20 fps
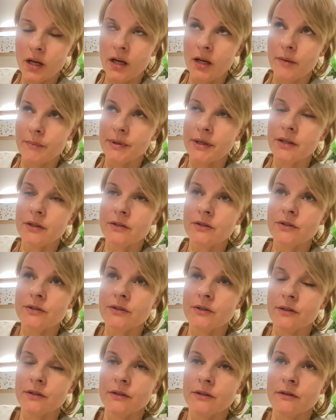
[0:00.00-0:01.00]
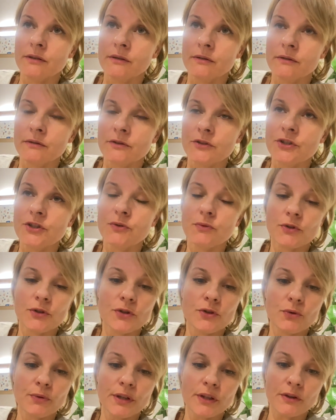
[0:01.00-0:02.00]
because she was
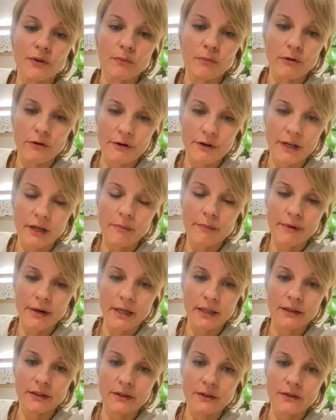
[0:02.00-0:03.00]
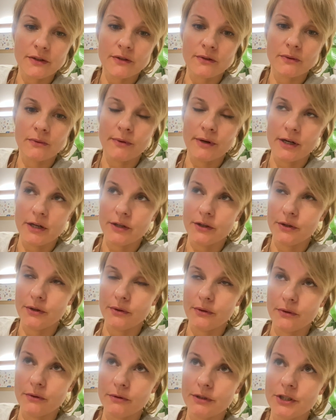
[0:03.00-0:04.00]
doing the morning practice where you
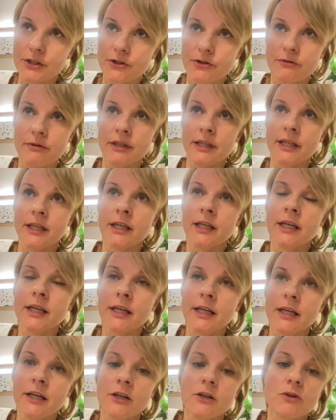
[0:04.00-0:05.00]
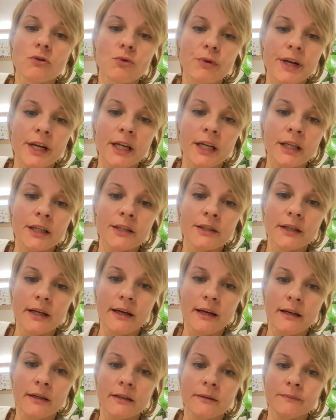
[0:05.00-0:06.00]
literally read
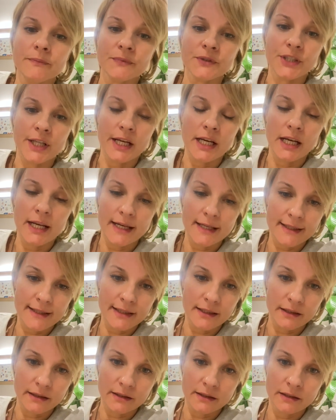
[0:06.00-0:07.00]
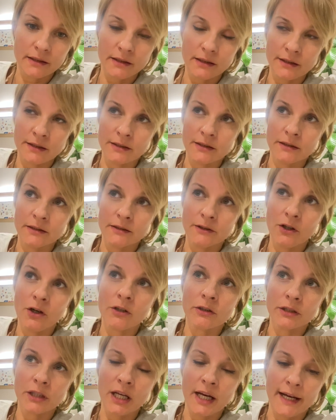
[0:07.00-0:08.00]
day lesson
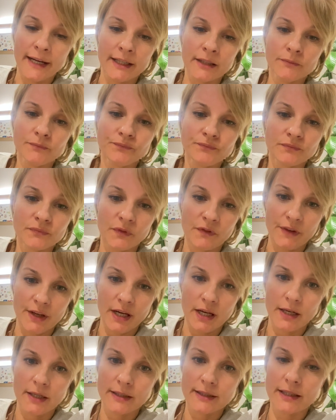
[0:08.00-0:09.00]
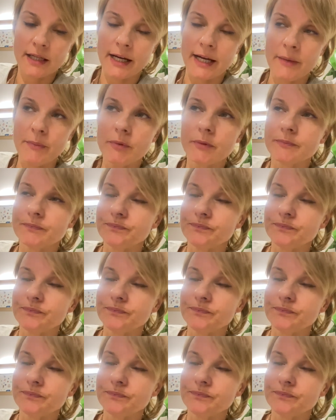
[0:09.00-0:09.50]
online via Skype,